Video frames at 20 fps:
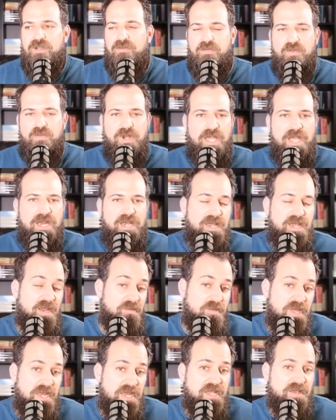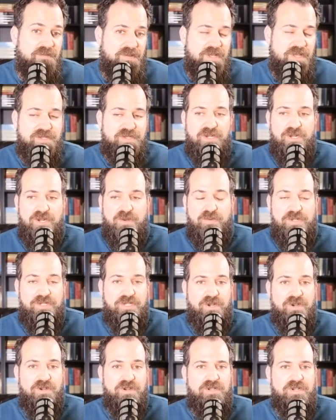and many of us, we
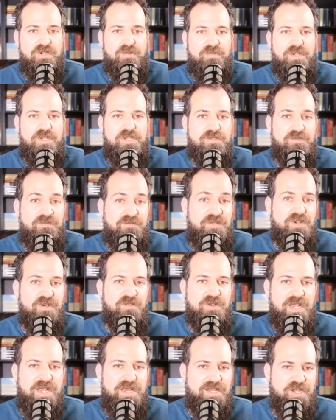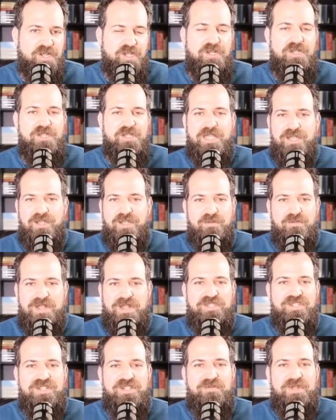started in a place of fear, right? A good, like you had
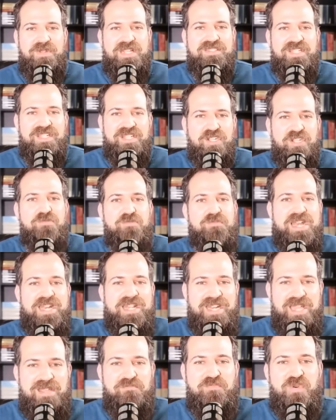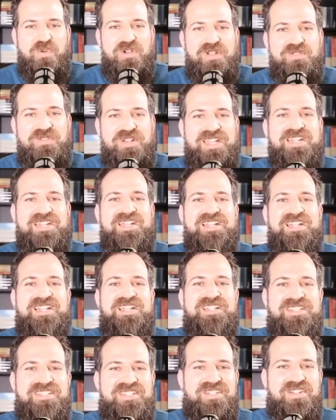mentioned, being the good Mennonite boy, right?
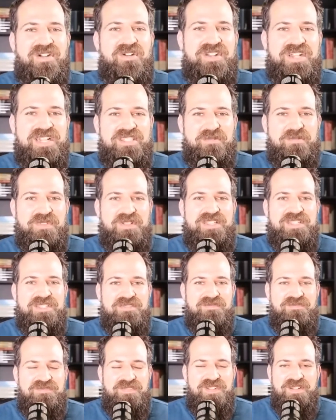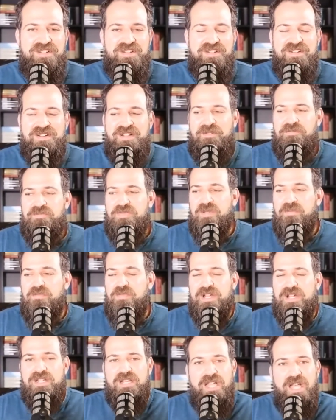Starting in the place of fear,
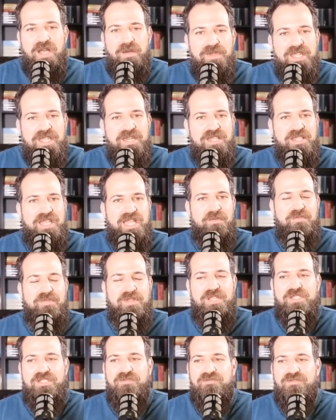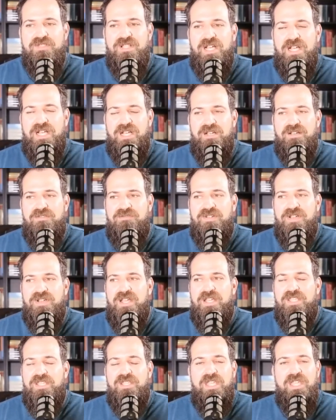but coming into that place of love.
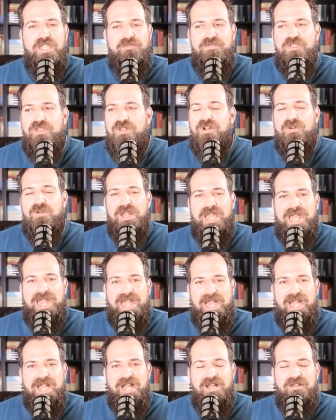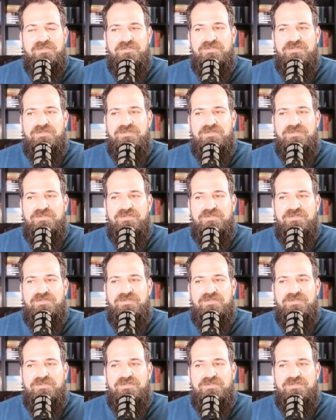If you don't have